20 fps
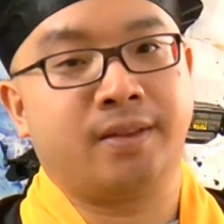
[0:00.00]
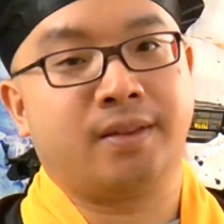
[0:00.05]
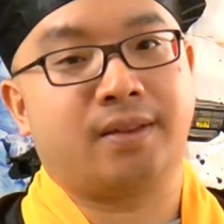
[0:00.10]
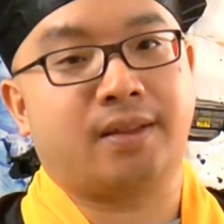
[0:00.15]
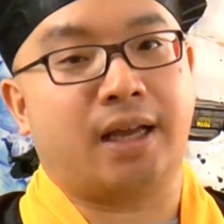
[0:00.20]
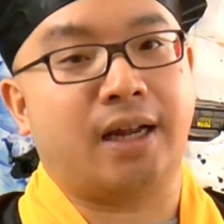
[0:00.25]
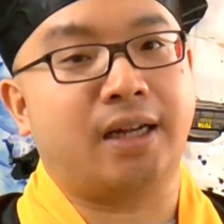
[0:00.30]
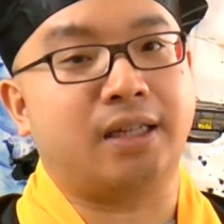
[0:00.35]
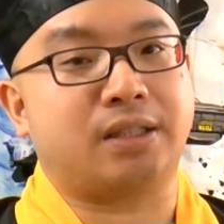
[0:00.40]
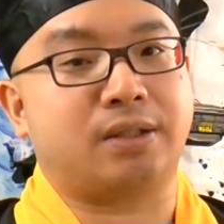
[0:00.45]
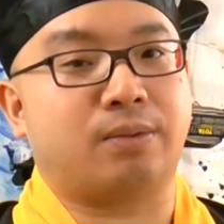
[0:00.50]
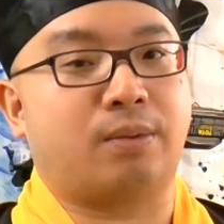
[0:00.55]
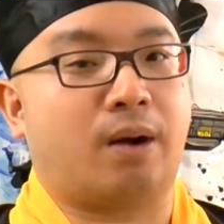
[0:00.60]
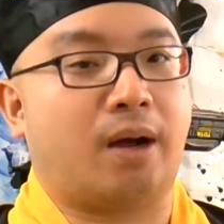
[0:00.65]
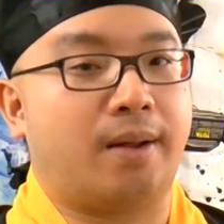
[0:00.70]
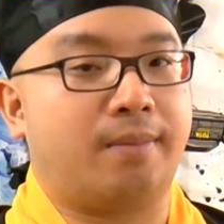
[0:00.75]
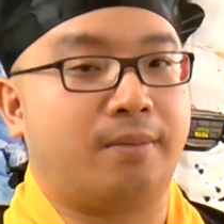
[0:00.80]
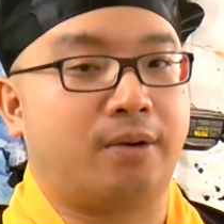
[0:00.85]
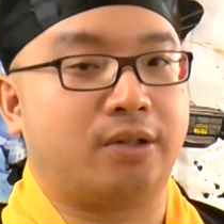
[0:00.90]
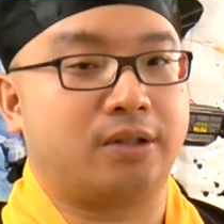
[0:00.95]
That is
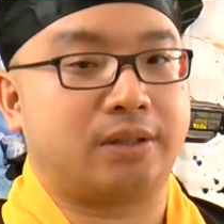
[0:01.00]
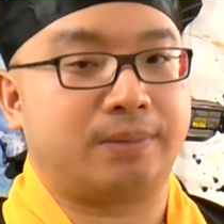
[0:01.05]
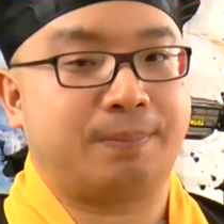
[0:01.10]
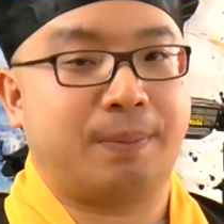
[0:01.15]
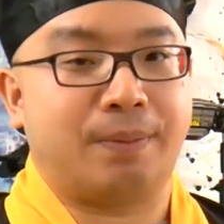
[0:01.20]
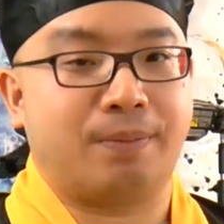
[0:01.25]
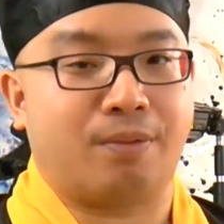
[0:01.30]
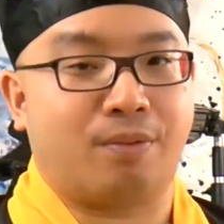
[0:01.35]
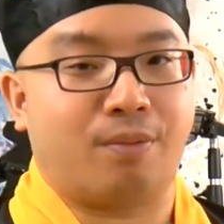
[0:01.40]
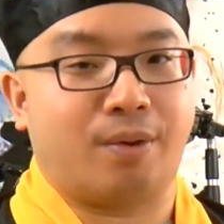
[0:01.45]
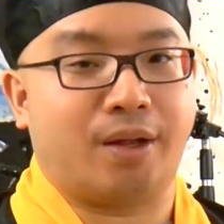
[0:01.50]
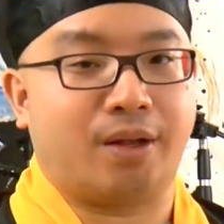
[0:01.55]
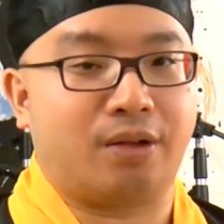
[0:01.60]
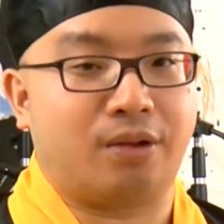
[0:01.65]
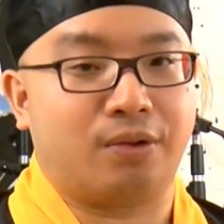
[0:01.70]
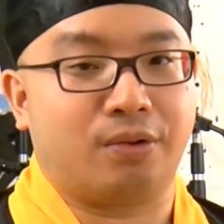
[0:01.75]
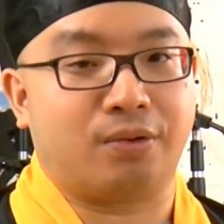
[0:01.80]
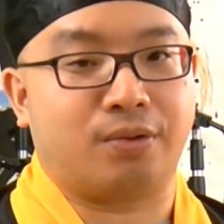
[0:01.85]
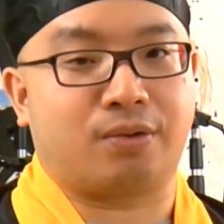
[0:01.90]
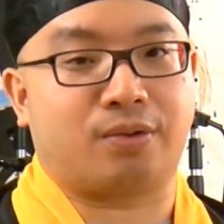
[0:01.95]
why most people, when
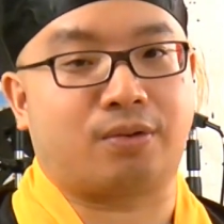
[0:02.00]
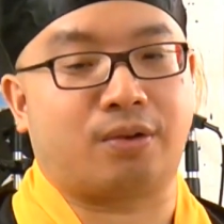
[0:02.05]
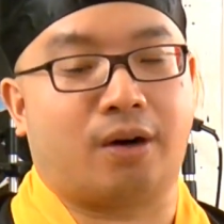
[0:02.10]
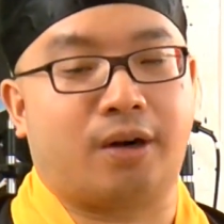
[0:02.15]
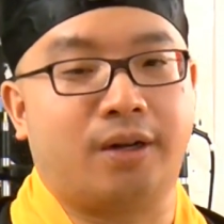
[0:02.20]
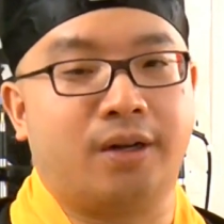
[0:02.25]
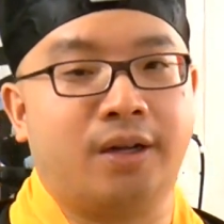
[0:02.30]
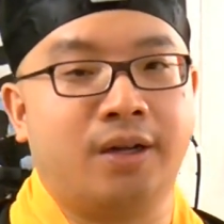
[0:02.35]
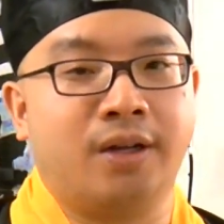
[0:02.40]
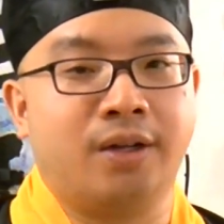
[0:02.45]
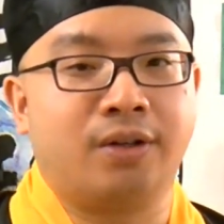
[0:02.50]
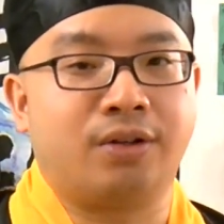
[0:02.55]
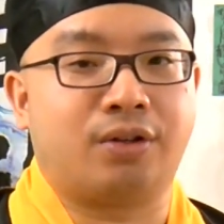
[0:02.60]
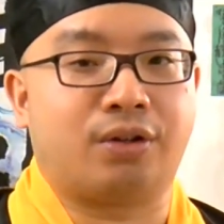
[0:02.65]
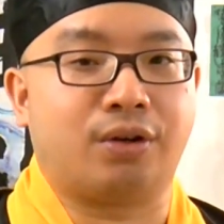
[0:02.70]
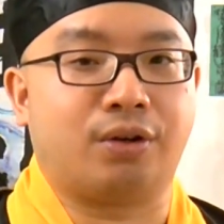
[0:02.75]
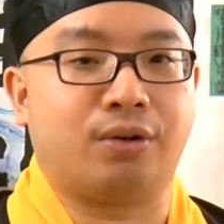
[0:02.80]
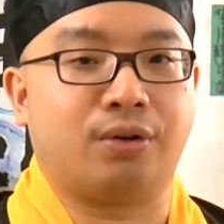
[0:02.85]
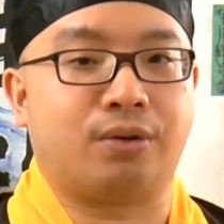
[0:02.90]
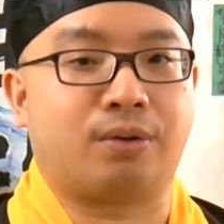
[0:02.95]
you start
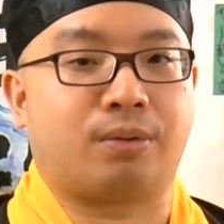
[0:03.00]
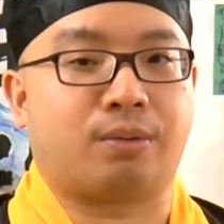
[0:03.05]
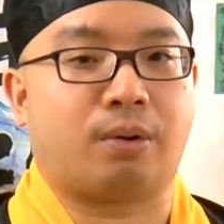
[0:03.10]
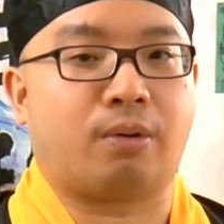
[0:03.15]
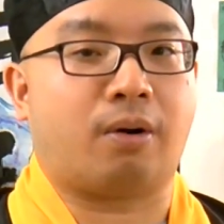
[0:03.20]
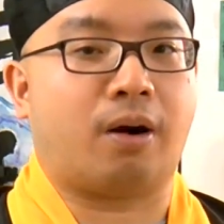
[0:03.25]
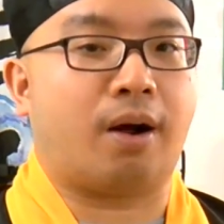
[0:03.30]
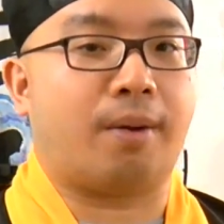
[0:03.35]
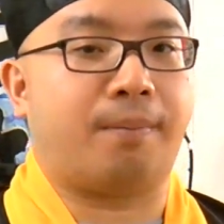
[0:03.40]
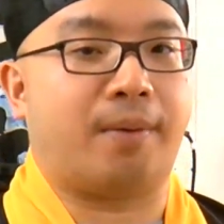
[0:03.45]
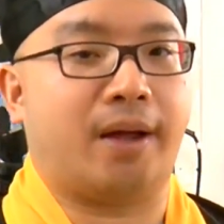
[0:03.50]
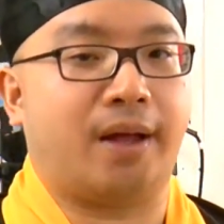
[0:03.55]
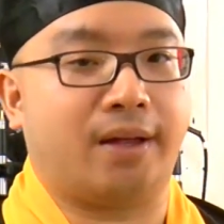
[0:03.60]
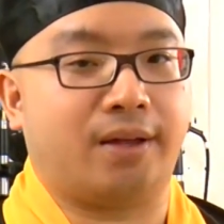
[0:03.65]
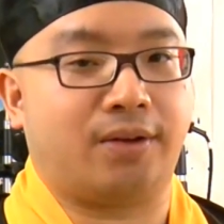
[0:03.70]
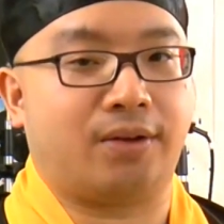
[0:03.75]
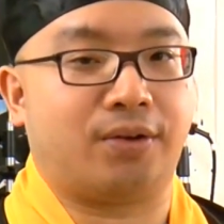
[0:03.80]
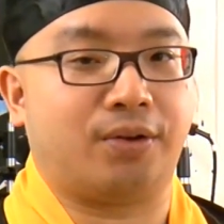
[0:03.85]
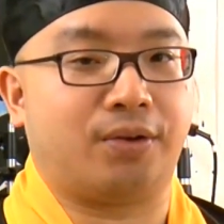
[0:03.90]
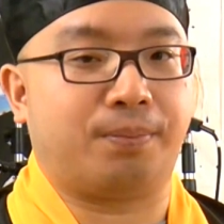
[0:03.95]
to grow up
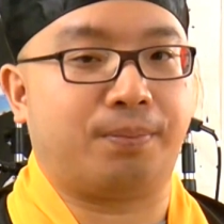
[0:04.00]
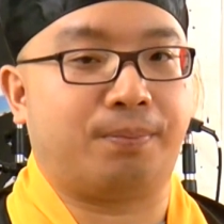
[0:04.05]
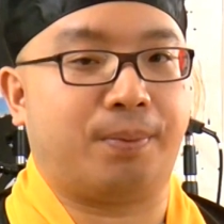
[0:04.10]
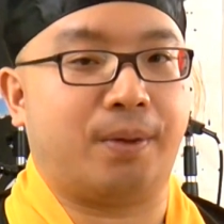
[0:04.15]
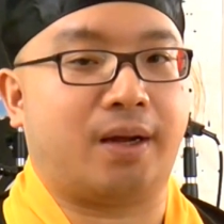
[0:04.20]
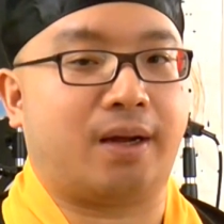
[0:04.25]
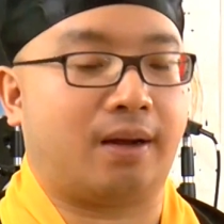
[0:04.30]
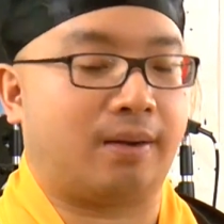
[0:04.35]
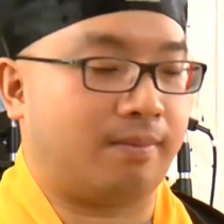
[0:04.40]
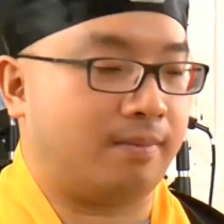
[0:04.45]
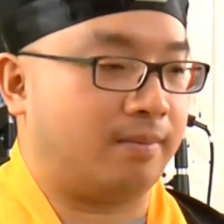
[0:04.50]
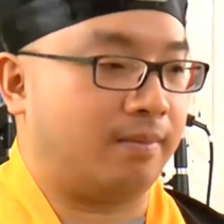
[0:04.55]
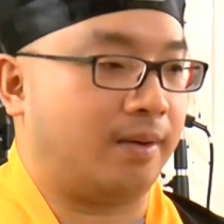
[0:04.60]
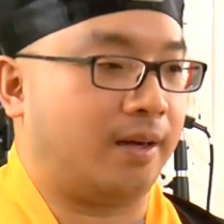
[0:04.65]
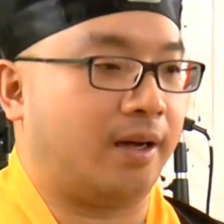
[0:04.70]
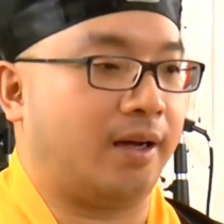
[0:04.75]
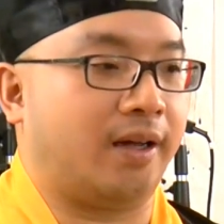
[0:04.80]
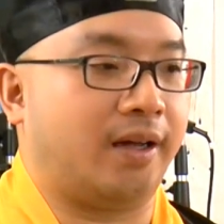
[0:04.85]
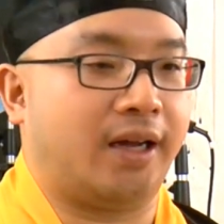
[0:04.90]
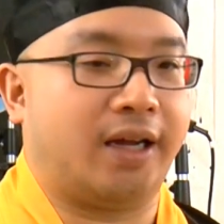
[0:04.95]
and become
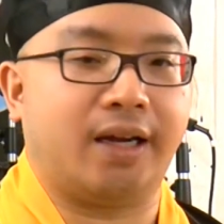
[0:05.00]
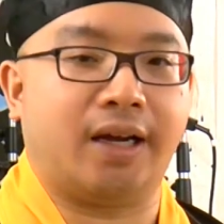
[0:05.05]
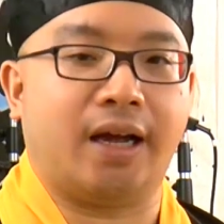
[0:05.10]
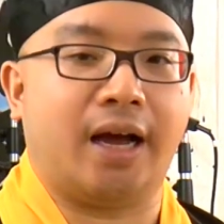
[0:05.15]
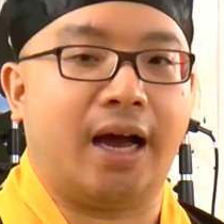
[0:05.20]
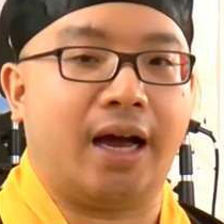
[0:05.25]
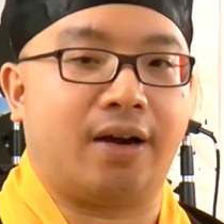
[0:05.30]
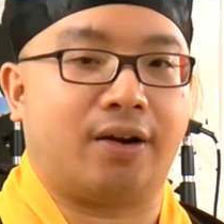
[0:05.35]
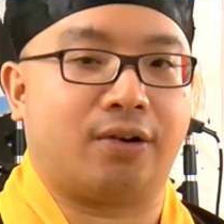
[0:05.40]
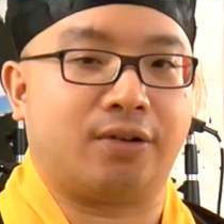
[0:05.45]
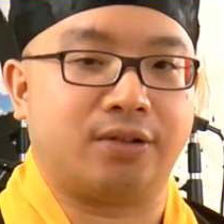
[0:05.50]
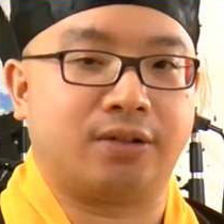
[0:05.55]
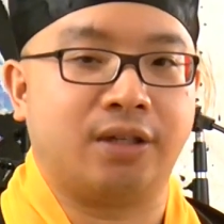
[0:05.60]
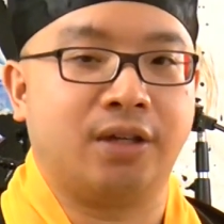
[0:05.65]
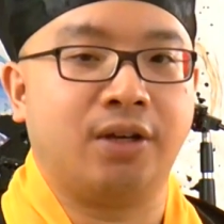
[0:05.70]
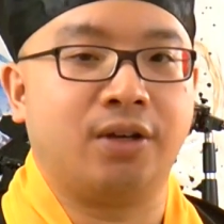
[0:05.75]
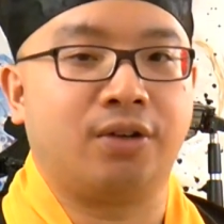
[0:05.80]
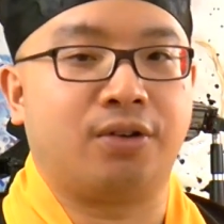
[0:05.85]
an adult,